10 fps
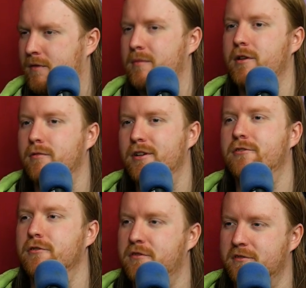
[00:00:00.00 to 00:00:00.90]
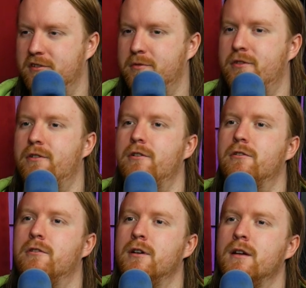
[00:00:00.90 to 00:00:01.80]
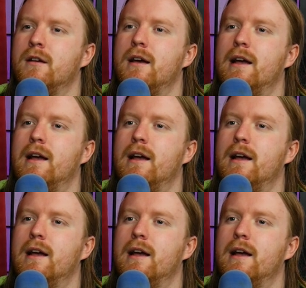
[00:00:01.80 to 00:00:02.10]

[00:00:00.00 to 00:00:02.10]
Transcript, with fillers: from the original source material, mm-hmm.